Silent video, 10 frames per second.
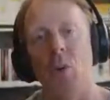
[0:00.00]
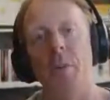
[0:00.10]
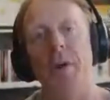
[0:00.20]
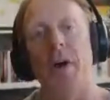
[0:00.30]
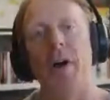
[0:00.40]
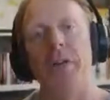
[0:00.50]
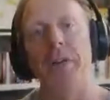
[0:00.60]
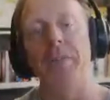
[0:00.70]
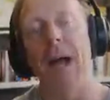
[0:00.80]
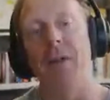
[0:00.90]
healthy,
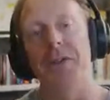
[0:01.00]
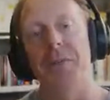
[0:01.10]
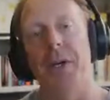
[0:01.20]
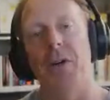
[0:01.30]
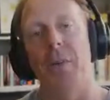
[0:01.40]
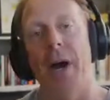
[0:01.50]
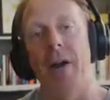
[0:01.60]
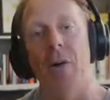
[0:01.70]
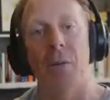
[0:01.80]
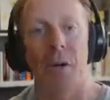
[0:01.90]
balanced microbiome.
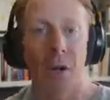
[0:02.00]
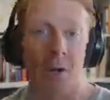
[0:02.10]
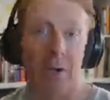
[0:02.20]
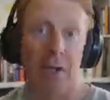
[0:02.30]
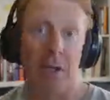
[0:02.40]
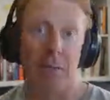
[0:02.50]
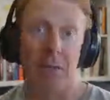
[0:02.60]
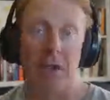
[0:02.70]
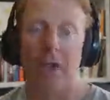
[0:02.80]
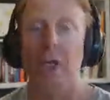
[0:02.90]

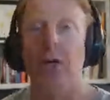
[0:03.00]
Kimchi,